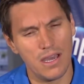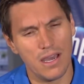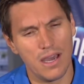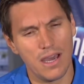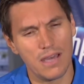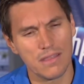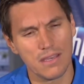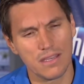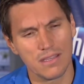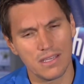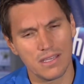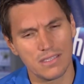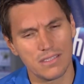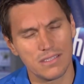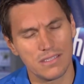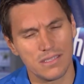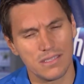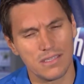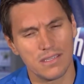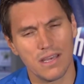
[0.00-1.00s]
I think
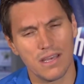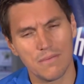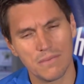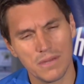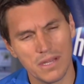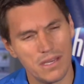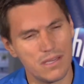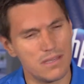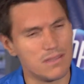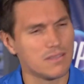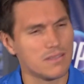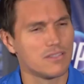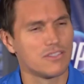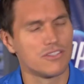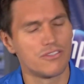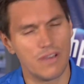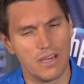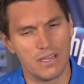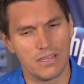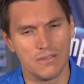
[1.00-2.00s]
that I'm going to
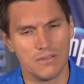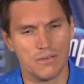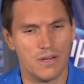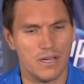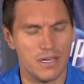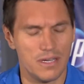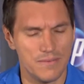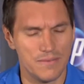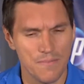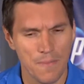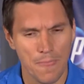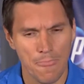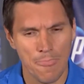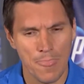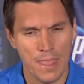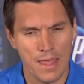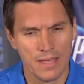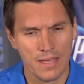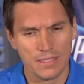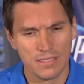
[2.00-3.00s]
try to
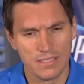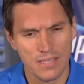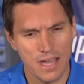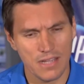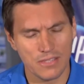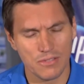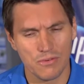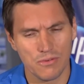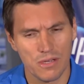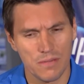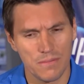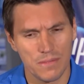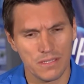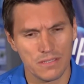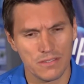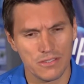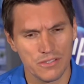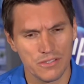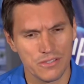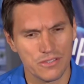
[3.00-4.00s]
talk to him
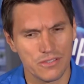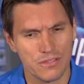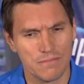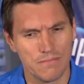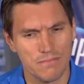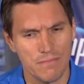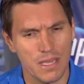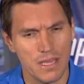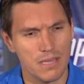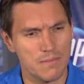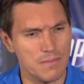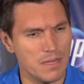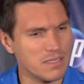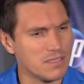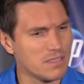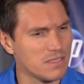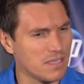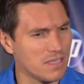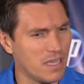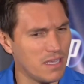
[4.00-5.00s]
and just make him
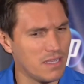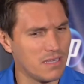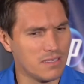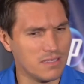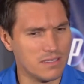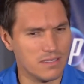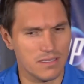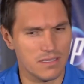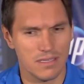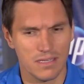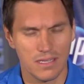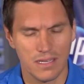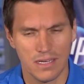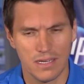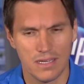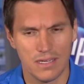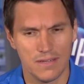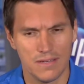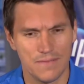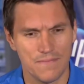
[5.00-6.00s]
understand
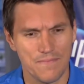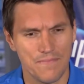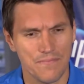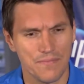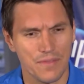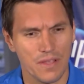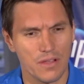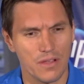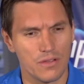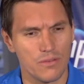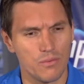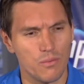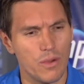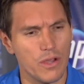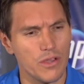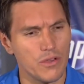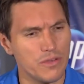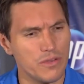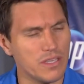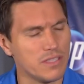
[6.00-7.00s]

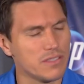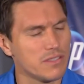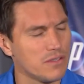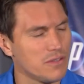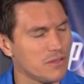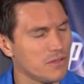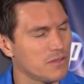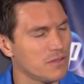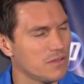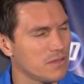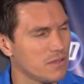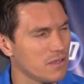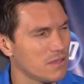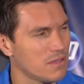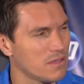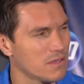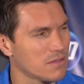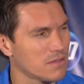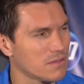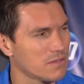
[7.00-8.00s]
what you need to do
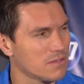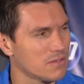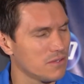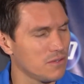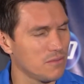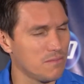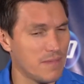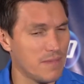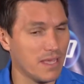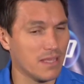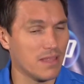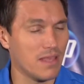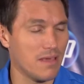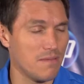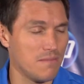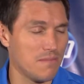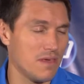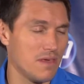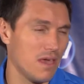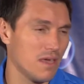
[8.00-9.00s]
to make the
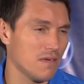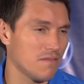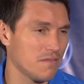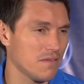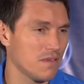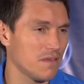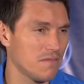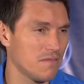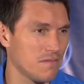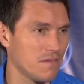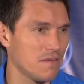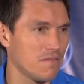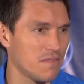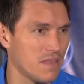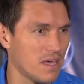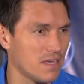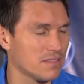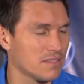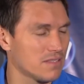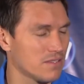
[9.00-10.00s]
NBA if
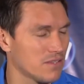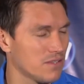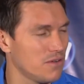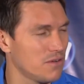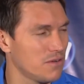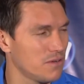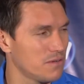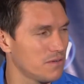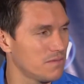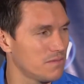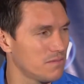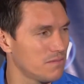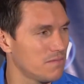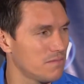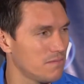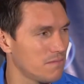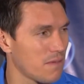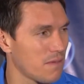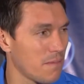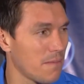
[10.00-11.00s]
that's your
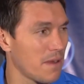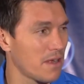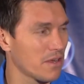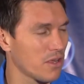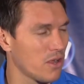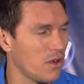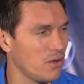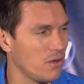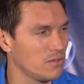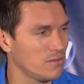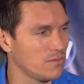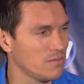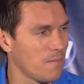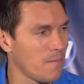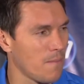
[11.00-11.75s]
primary goal.